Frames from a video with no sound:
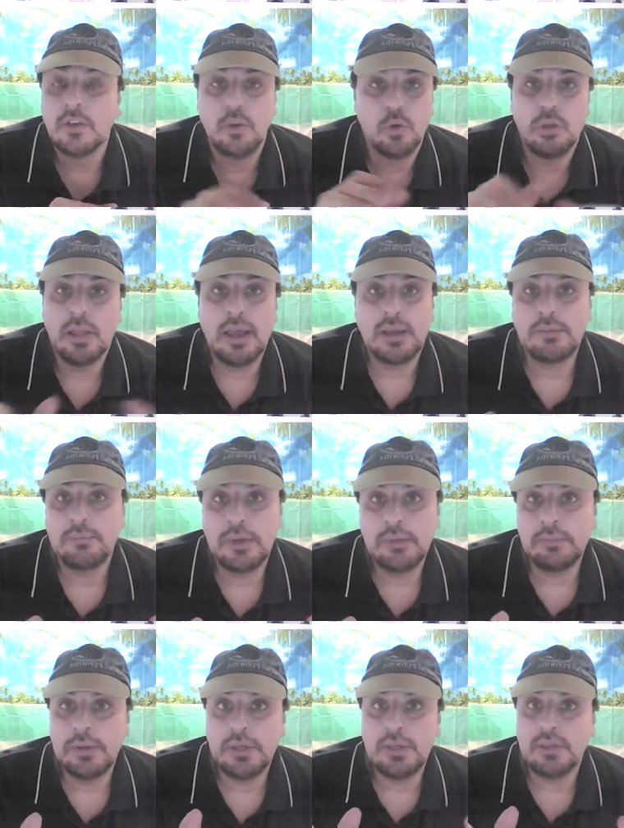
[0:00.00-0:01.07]
your line
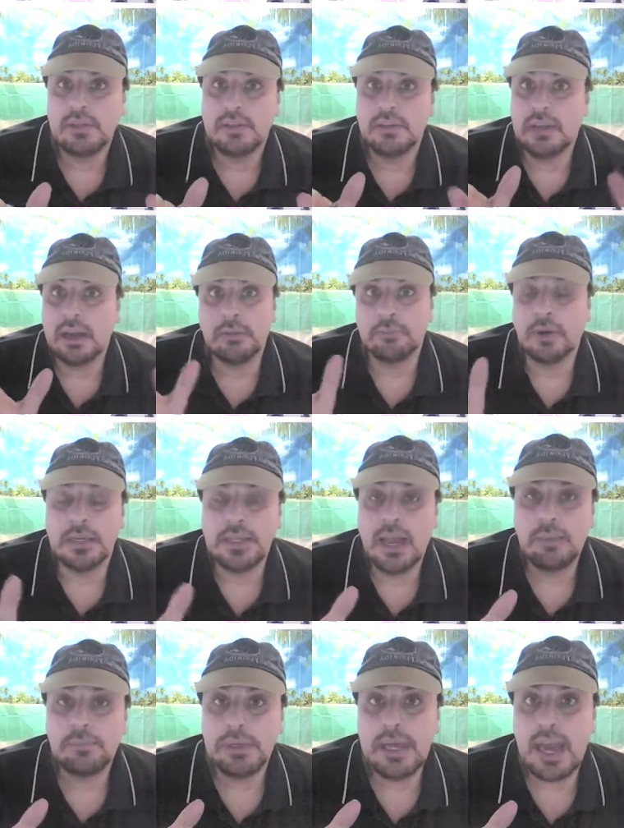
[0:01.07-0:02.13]
might
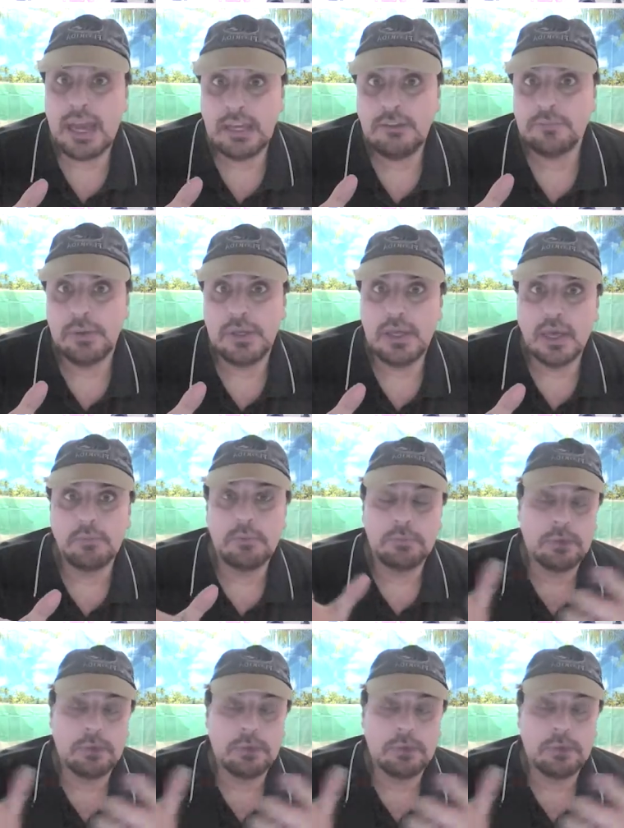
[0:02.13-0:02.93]
not be 8 p.m.